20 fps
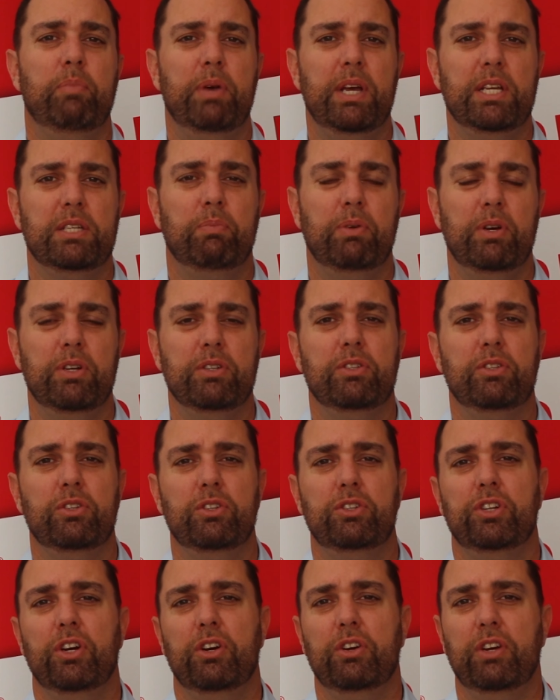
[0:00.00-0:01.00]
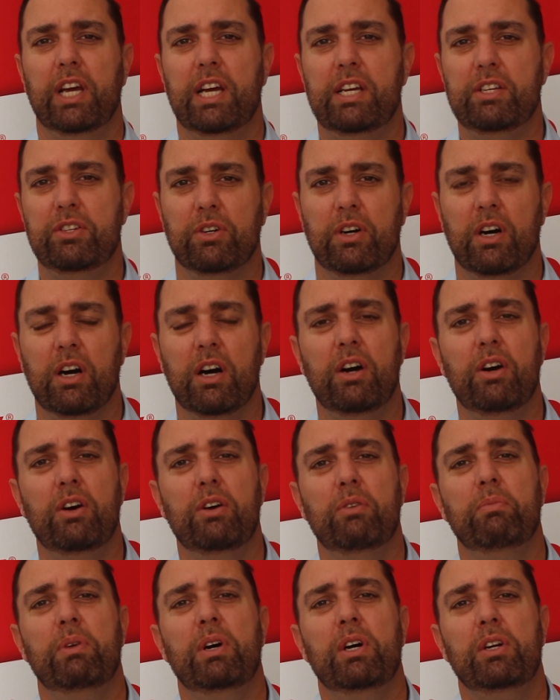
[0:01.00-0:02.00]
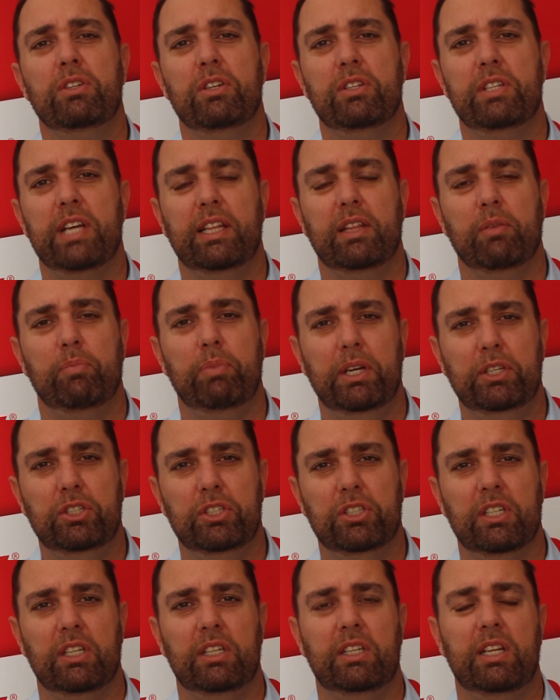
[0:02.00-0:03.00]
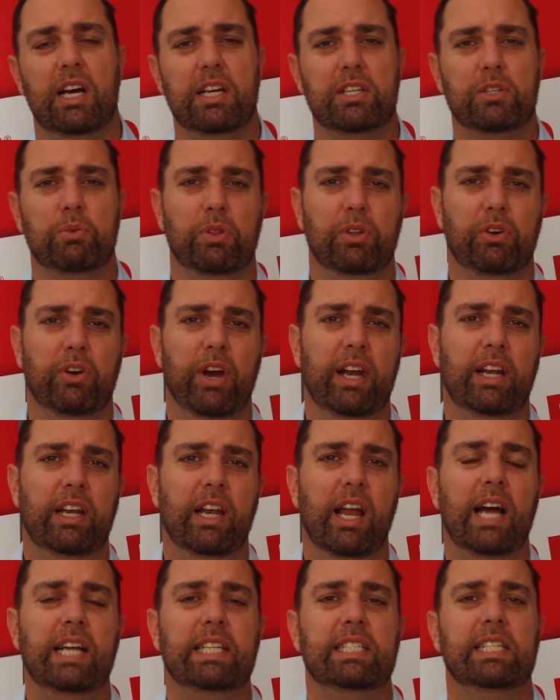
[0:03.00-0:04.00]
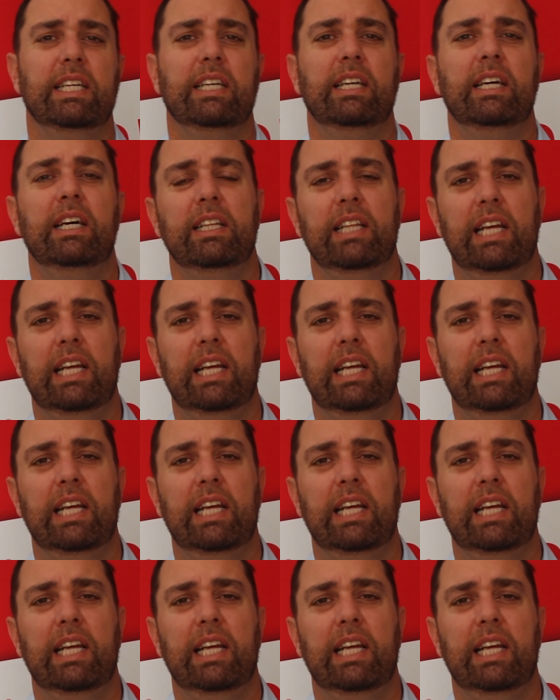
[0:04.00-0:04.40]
best person to showcase your home, to take the pictures at dusk with great lighting,